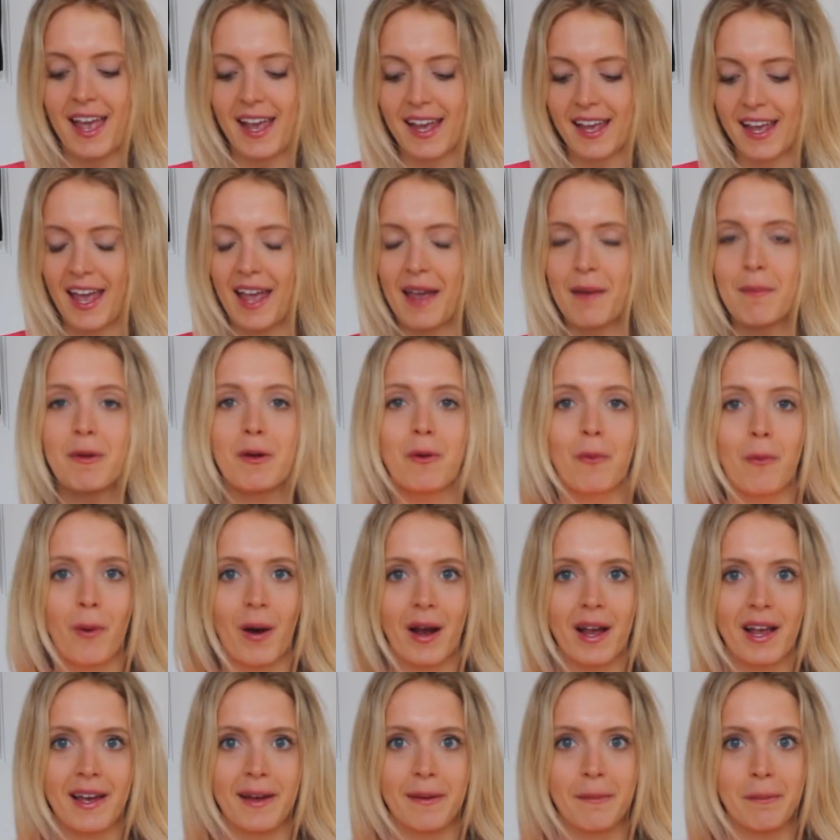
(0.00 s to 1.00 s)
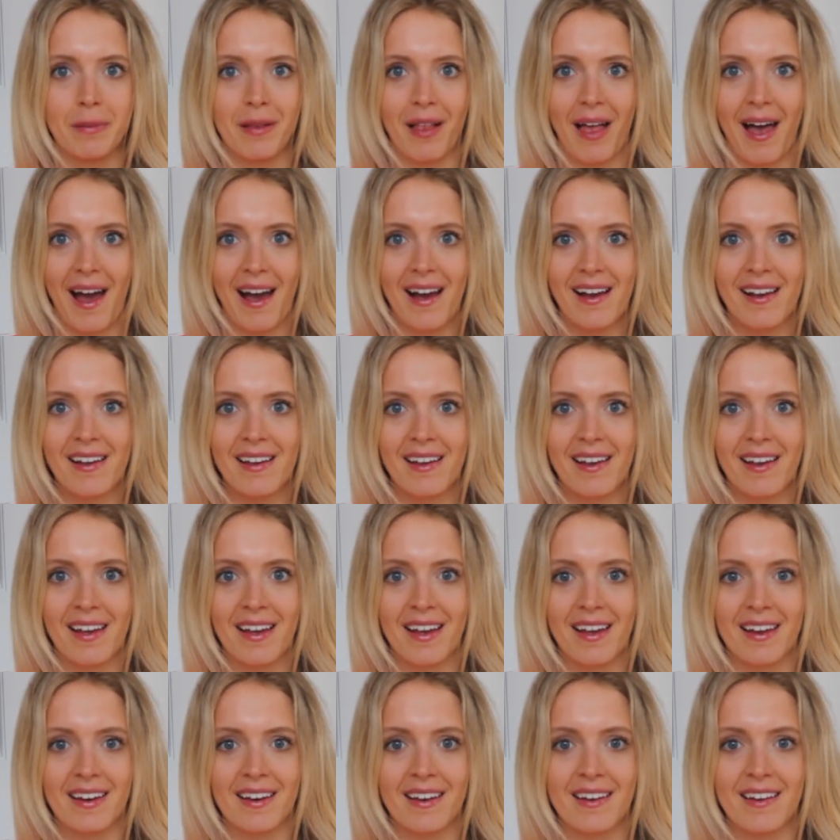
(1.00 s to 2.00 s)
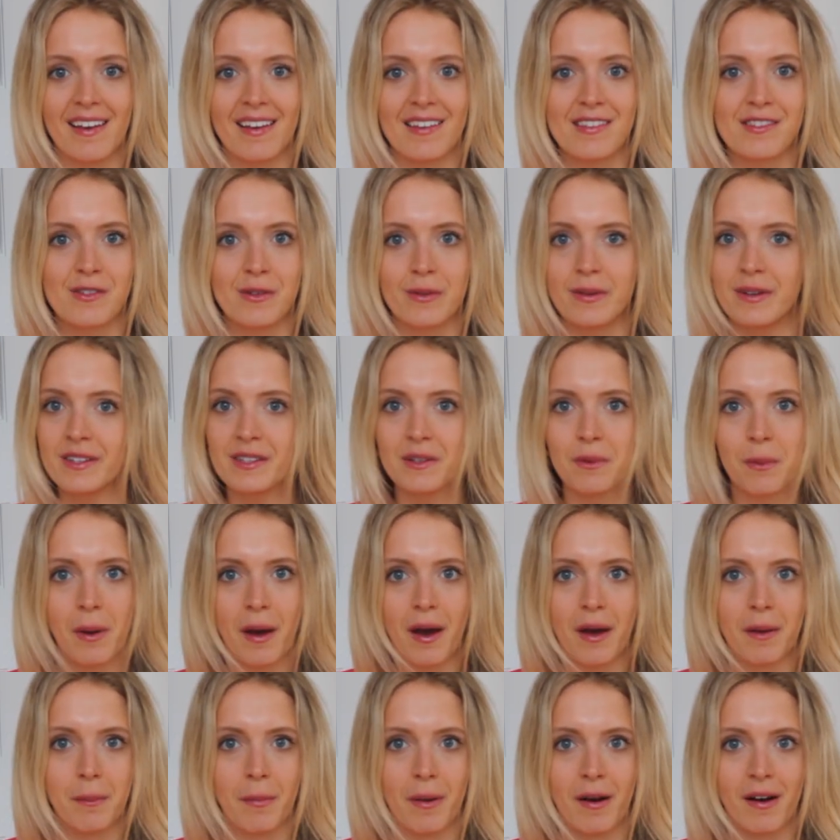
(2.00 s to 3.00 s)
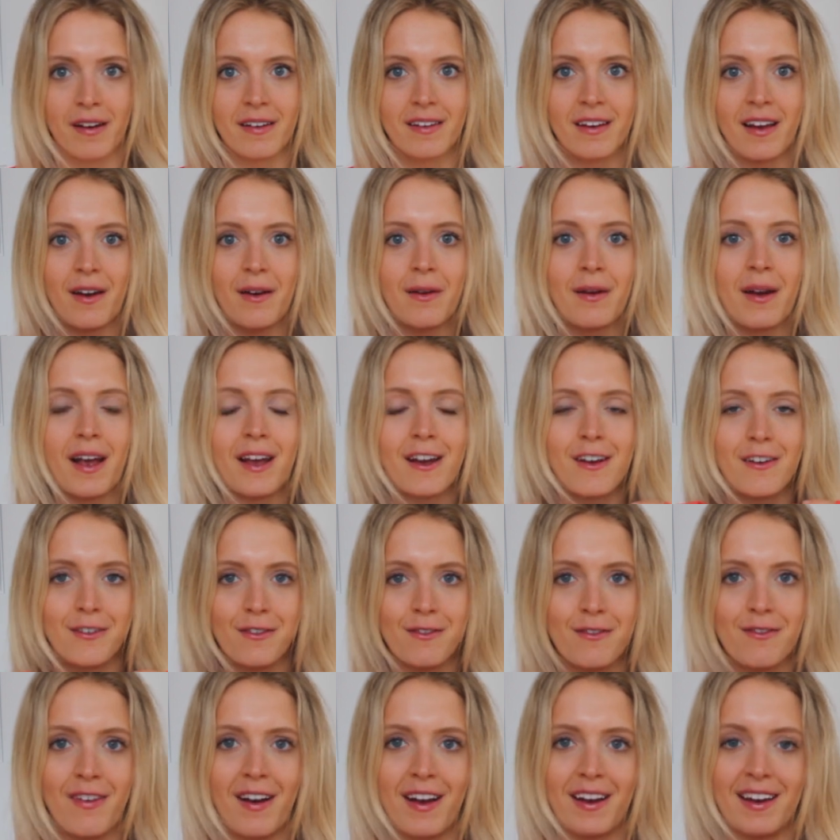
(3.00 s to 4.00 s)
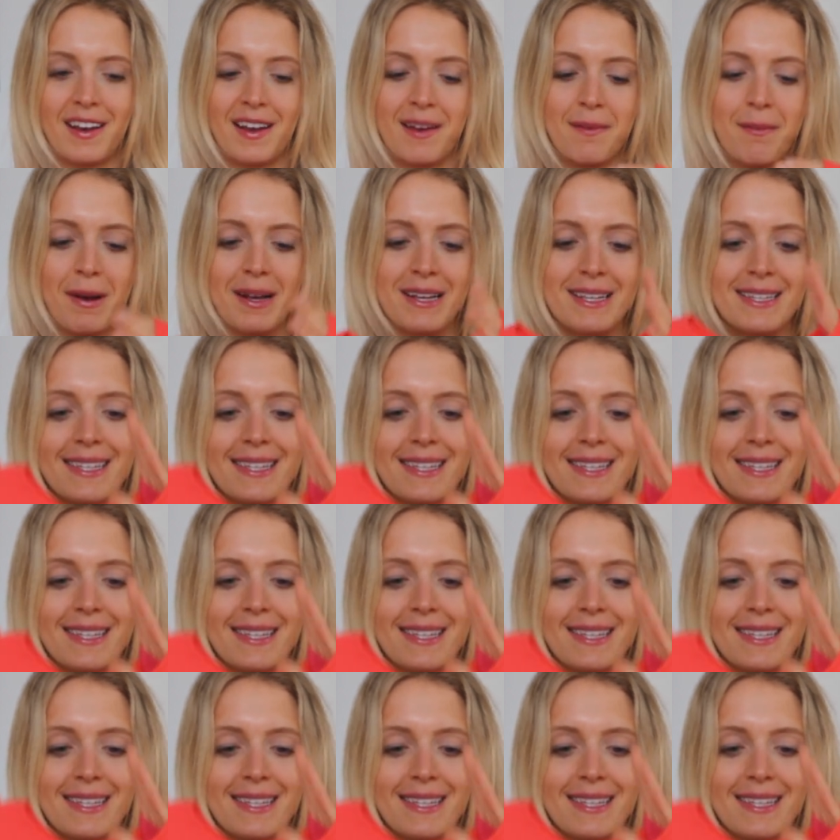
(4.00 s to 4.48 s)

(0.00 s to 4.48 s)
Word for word: it came in white and black, and as soon as it went on markdown, I couldn't find it in my